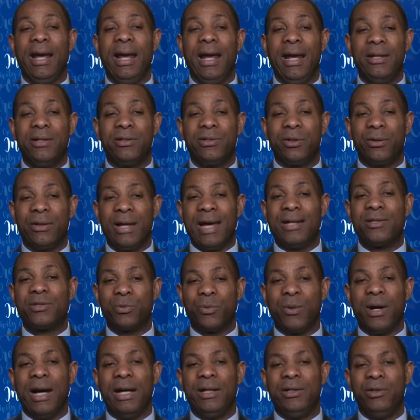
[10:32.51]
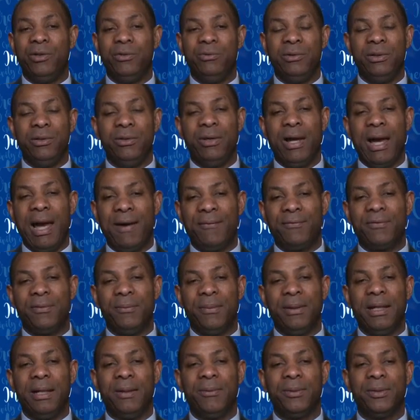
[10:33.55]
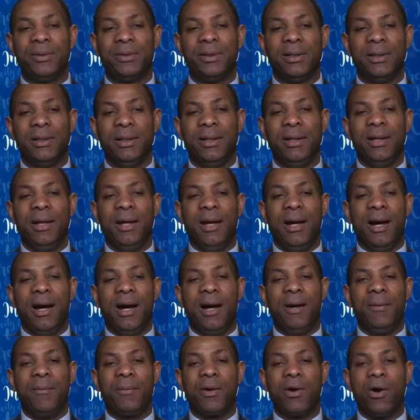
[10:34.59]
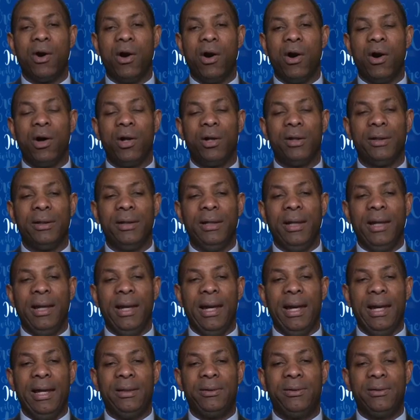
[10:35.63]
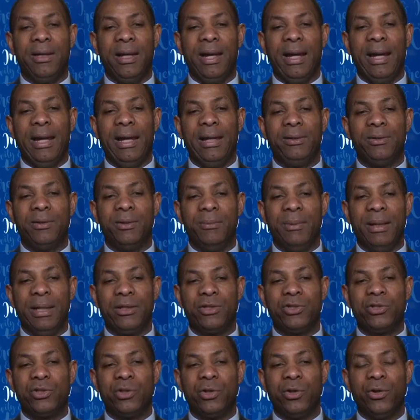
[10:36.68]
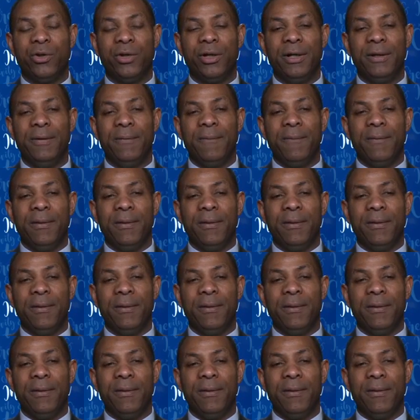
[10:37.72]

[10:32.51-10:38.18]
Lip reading: And so that's why you have to be able to call and to make sure